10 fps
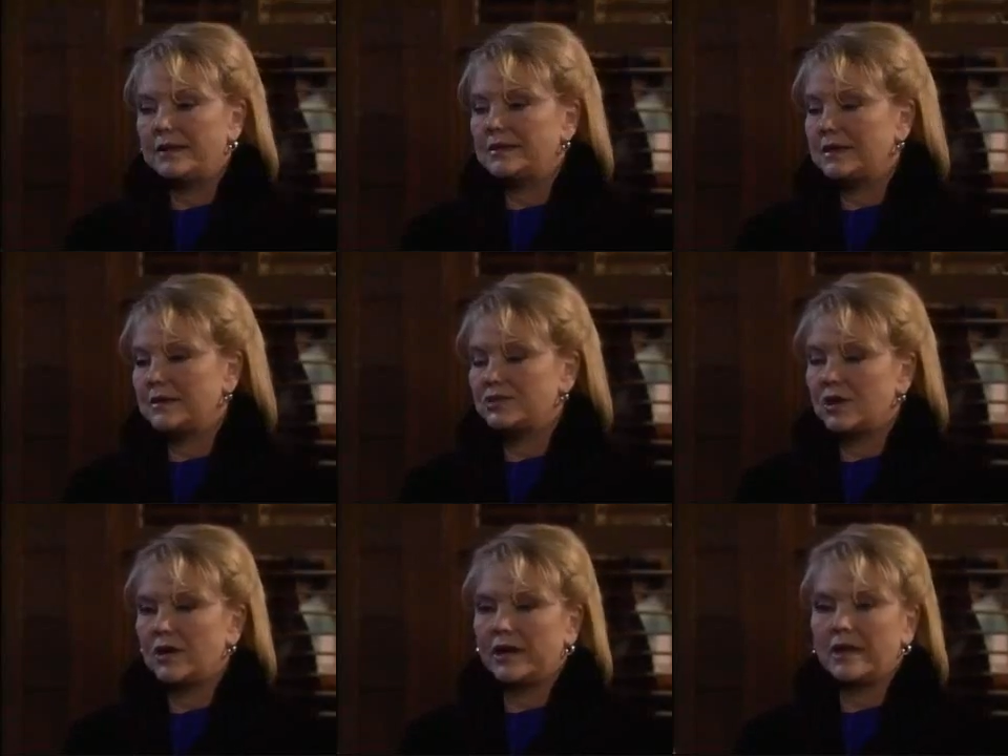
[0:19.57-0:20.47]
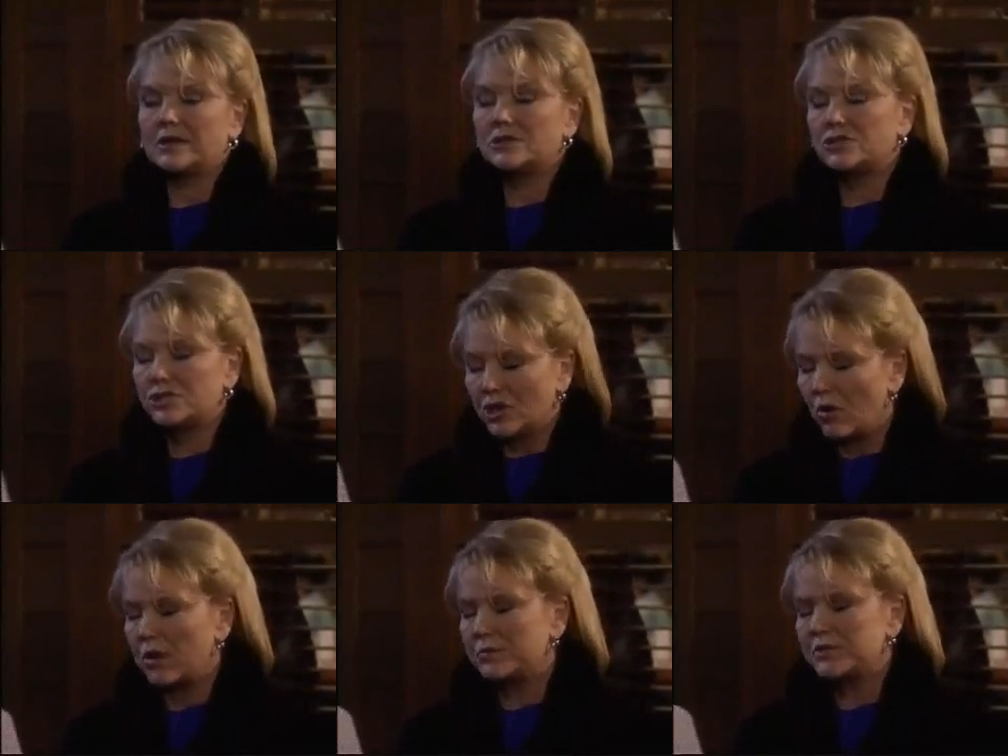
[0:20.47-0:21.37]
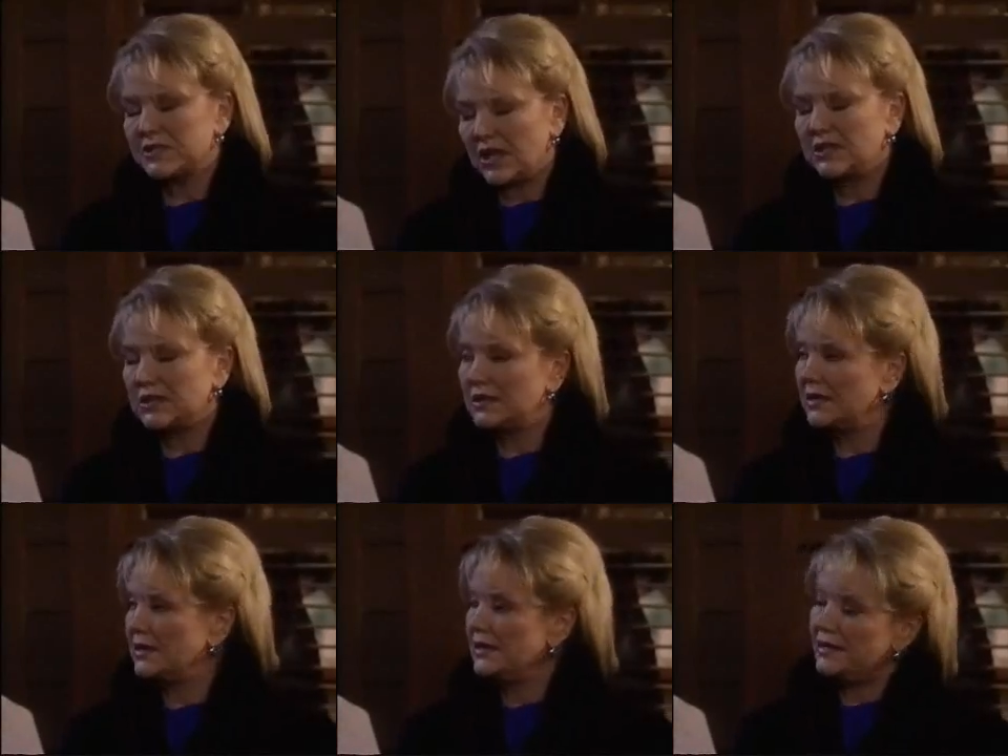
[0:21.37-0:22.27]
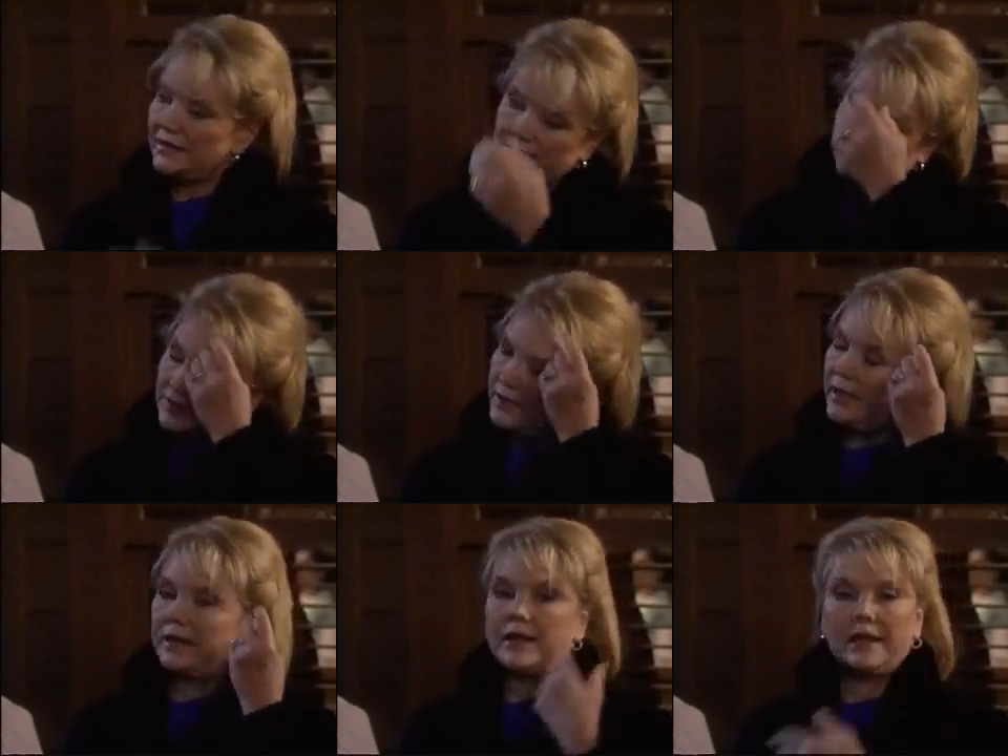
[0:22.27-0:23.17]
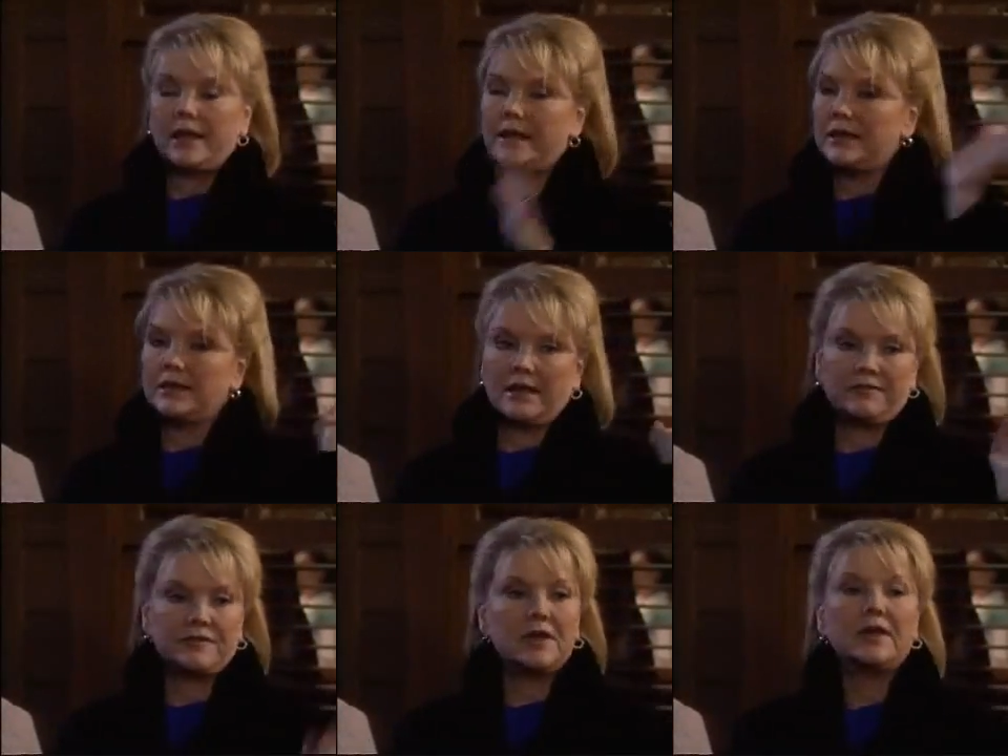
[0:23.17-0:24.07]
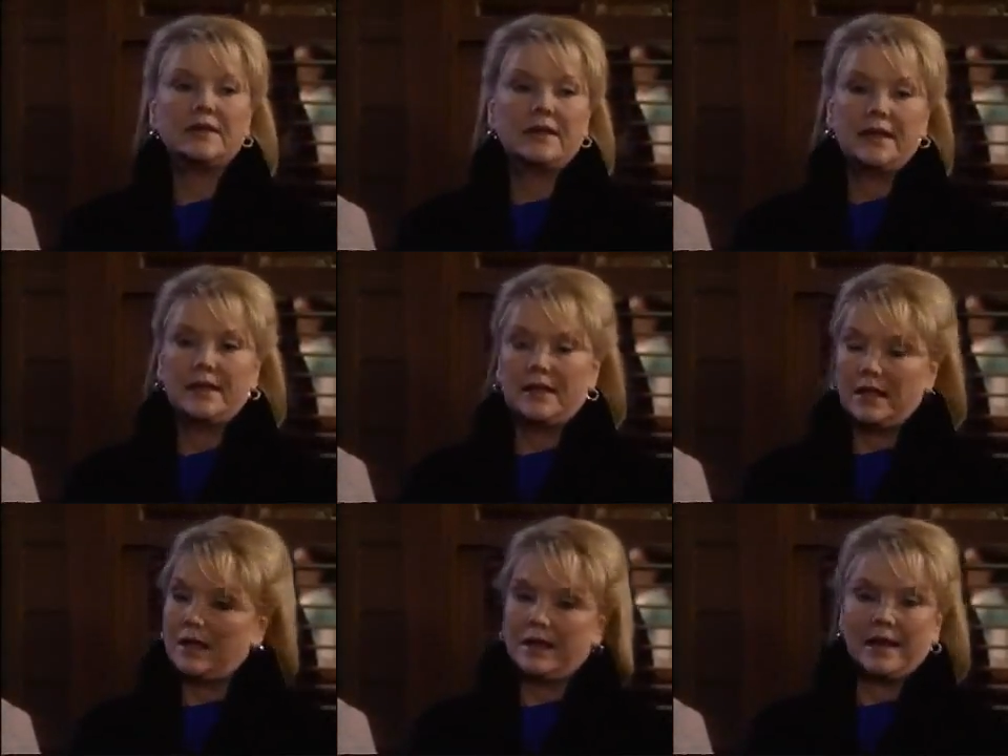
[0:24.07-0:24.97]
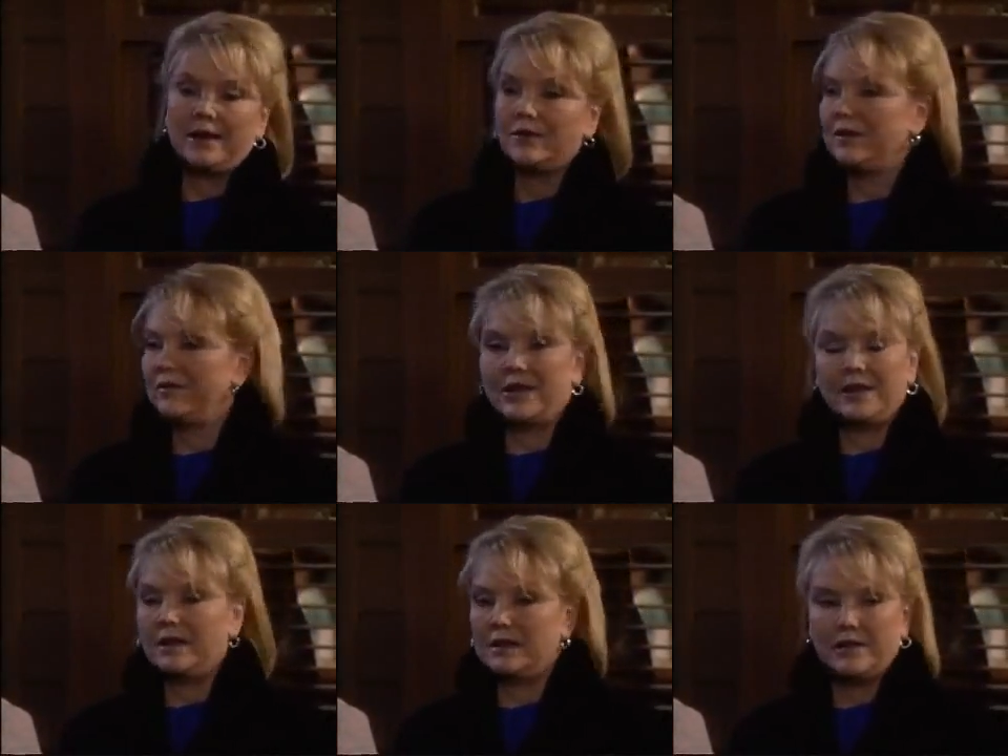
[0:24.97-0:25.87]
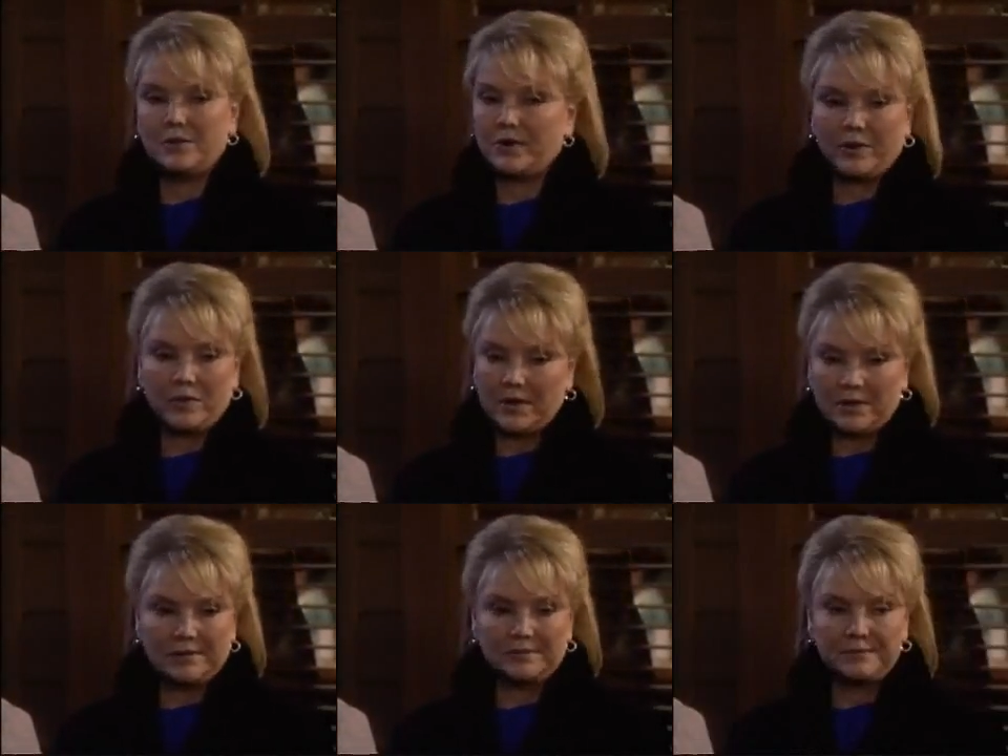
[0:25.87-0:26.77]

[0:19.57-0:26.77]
And Charlie got so upset. And he, and he left. And I don't have any idea where he went.